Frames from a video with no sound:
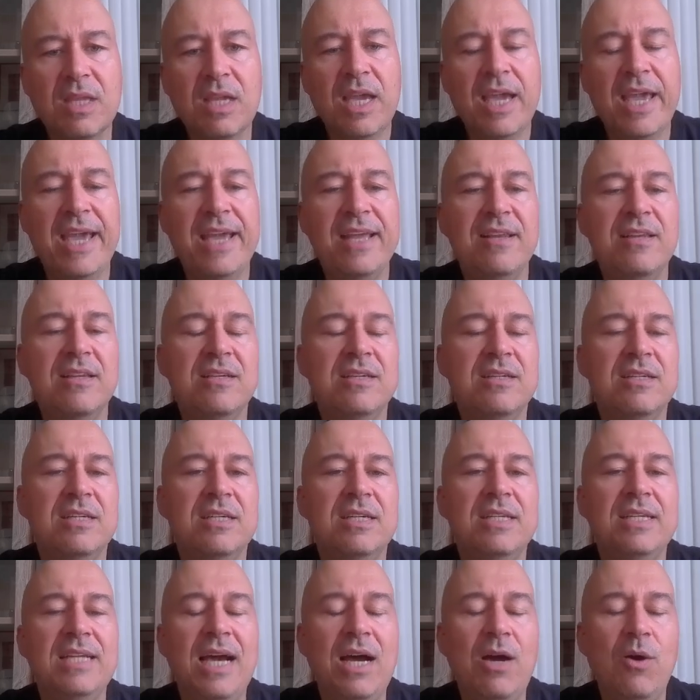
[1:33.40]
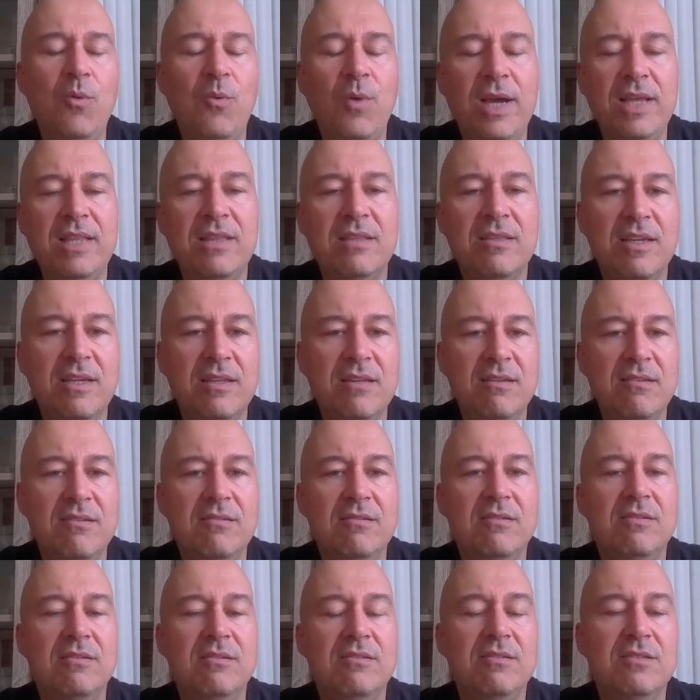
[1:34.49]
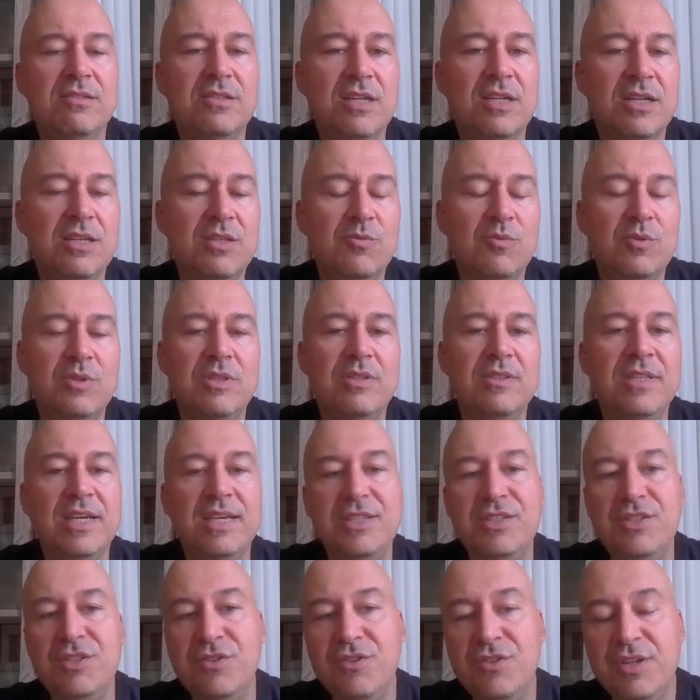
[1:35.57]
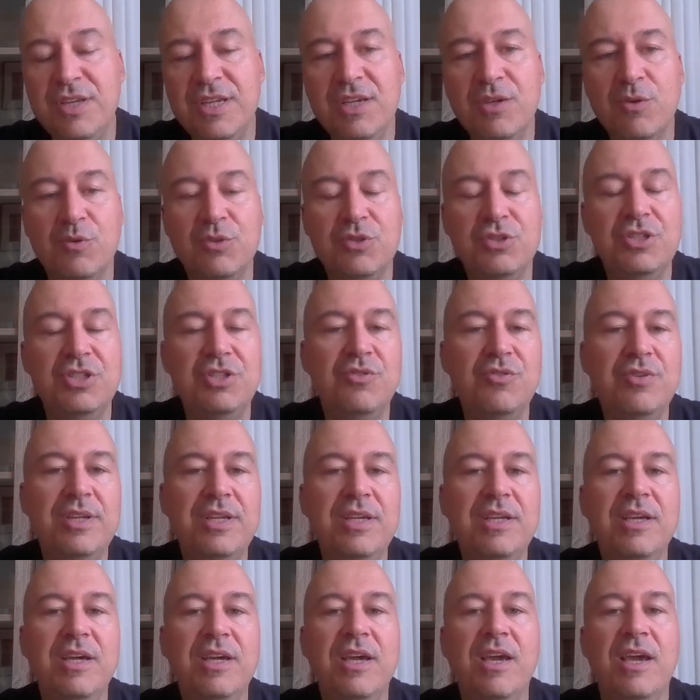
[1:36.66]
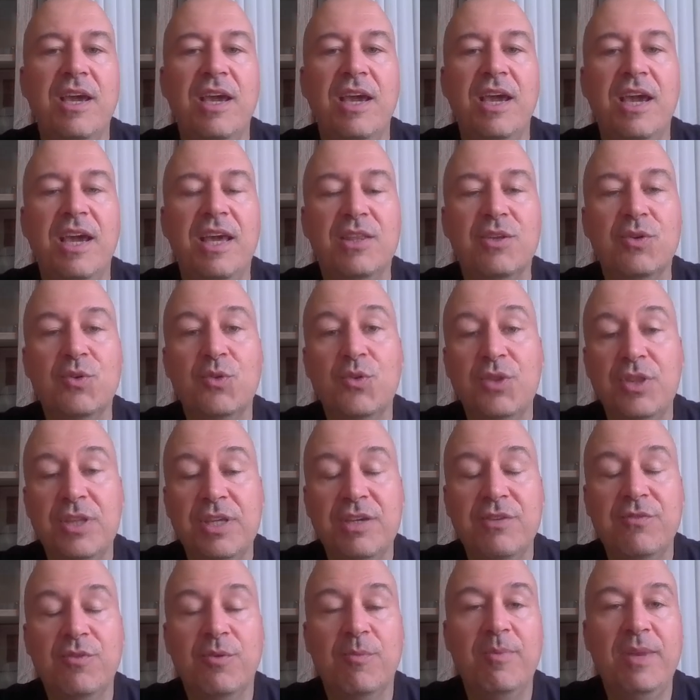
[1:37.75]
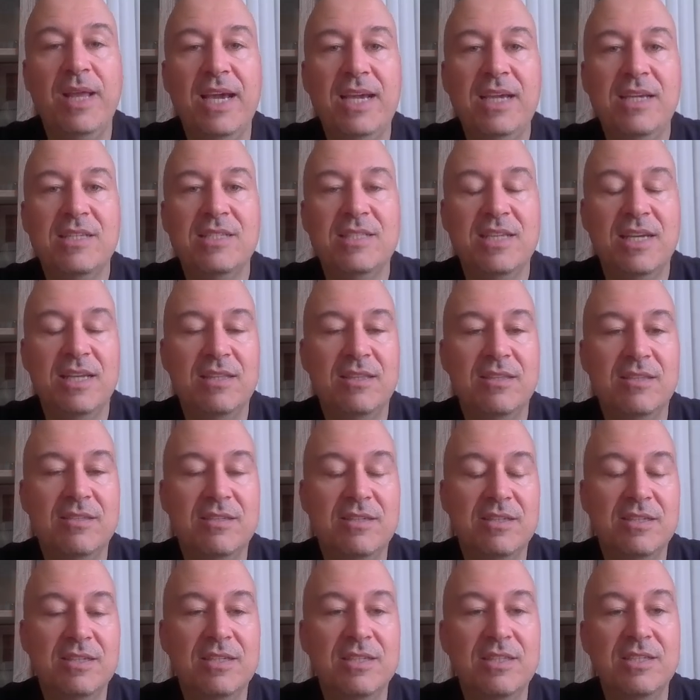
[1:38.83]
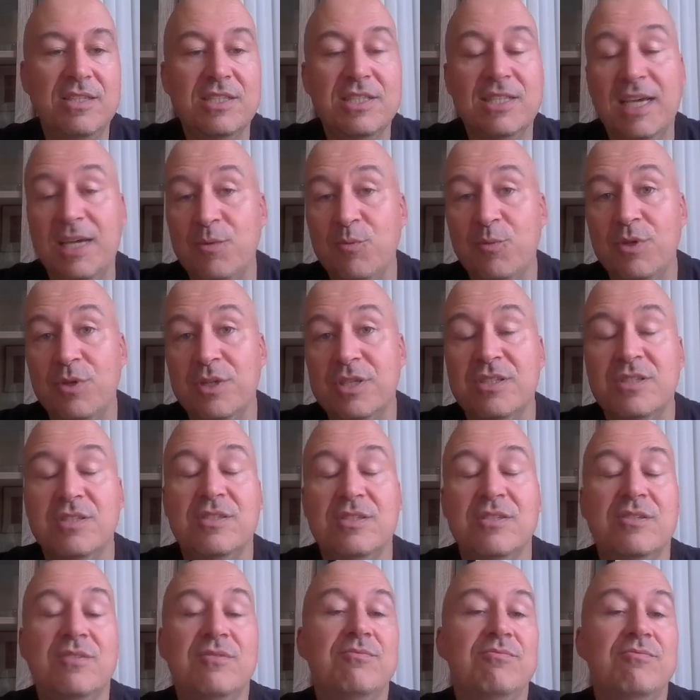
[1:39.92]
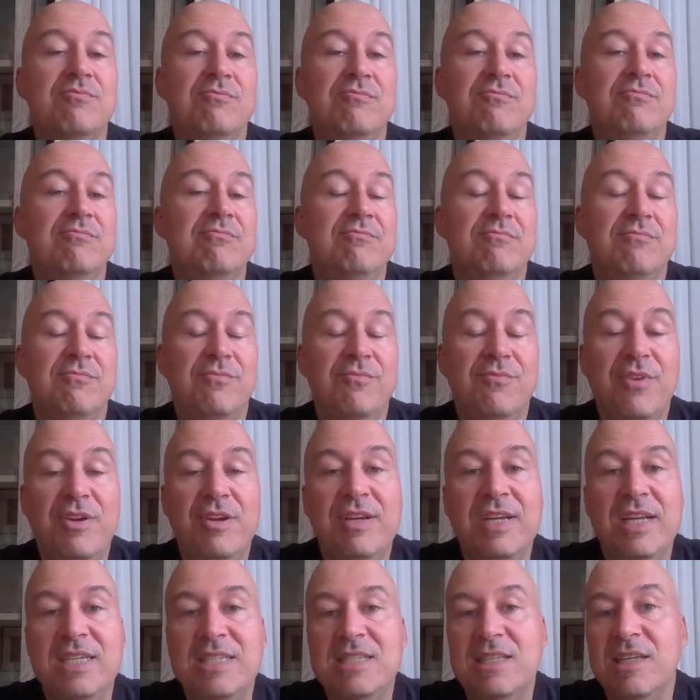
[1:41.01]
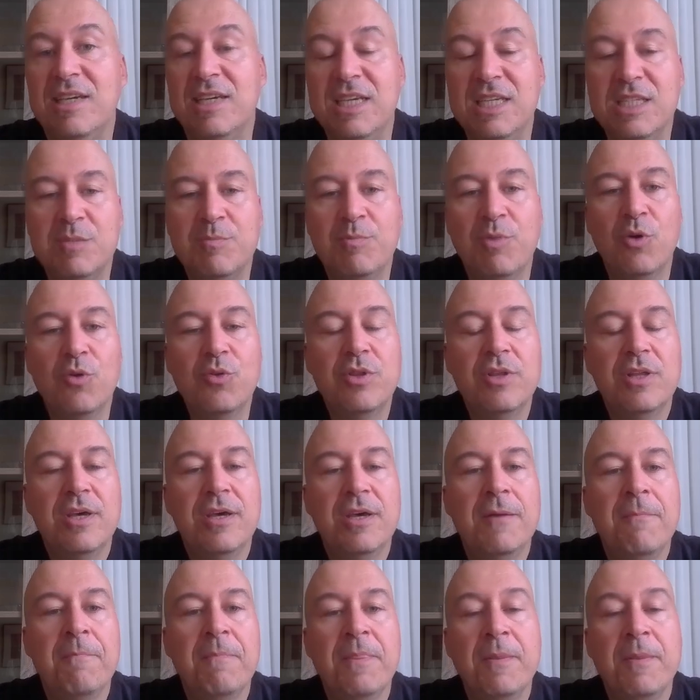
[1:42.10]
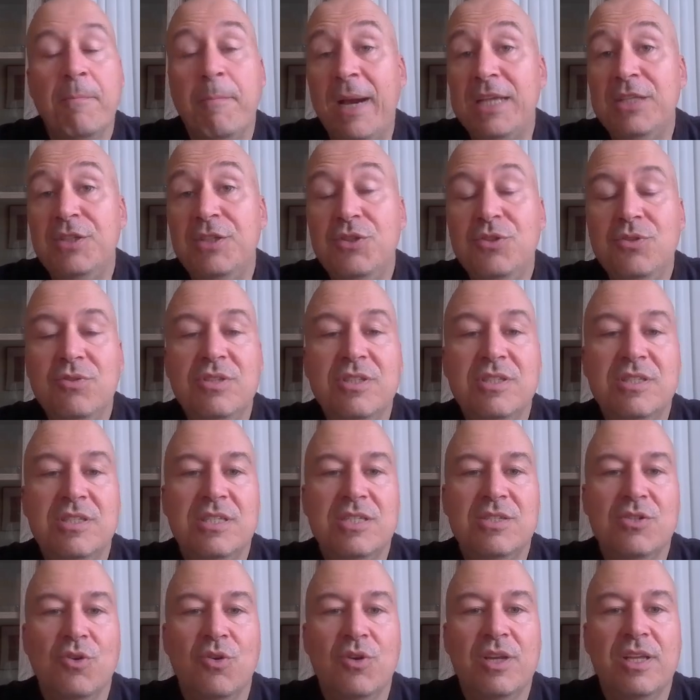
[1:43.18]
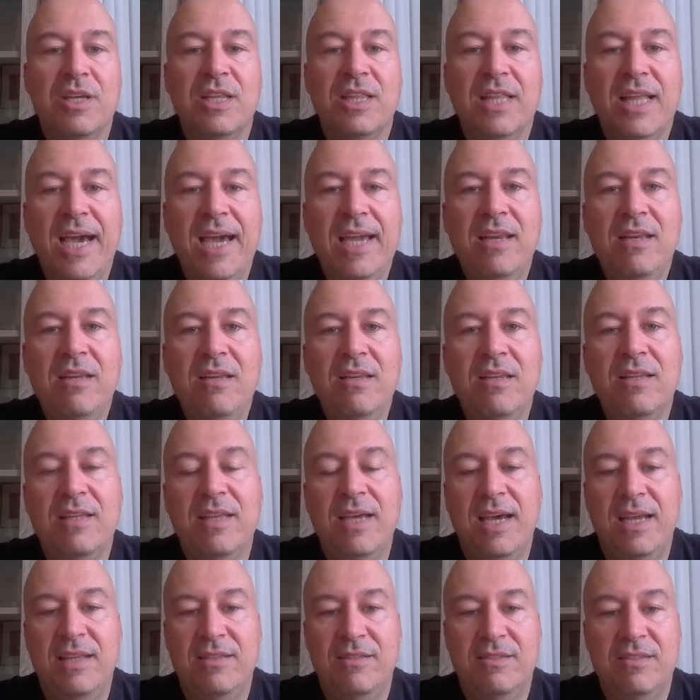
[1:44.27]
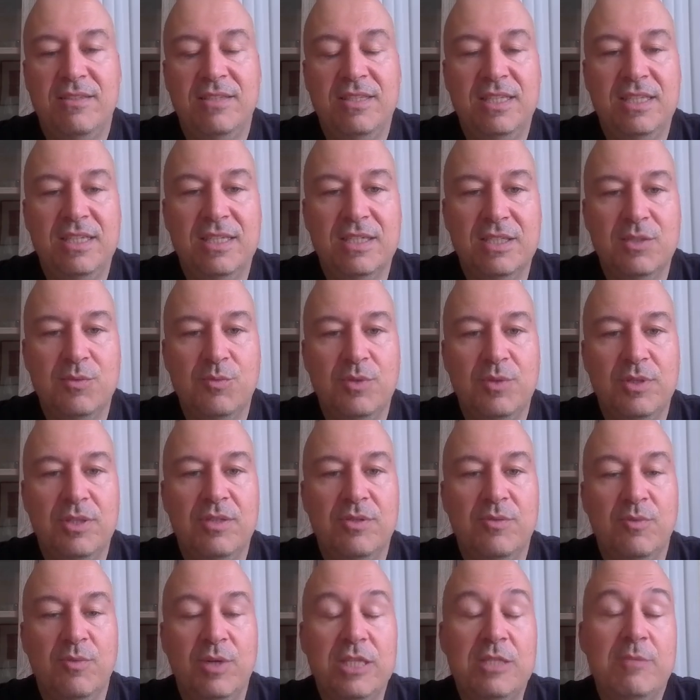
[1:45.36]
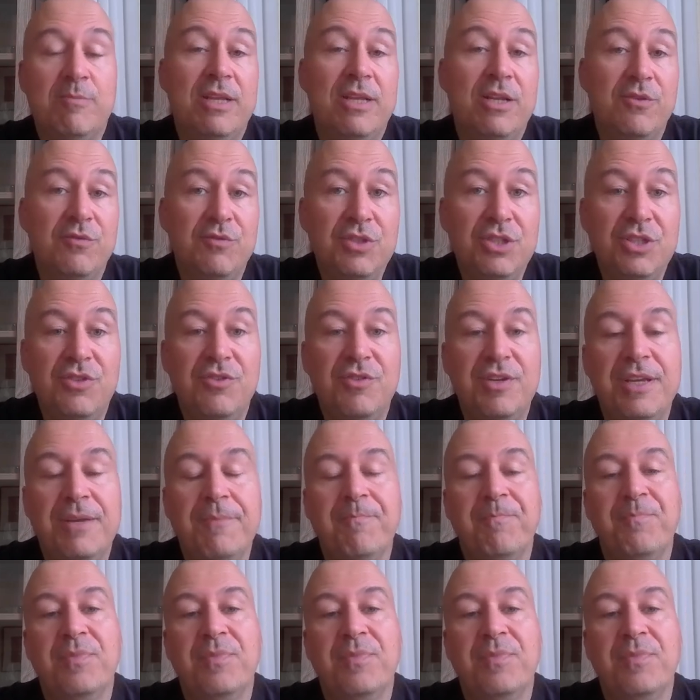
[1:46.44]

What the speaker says: And now white can start with knight c3 or g3. And the good thing for black is that this line works very nicely against both. Mind you, this is only a line that deals with the white's plan of g3.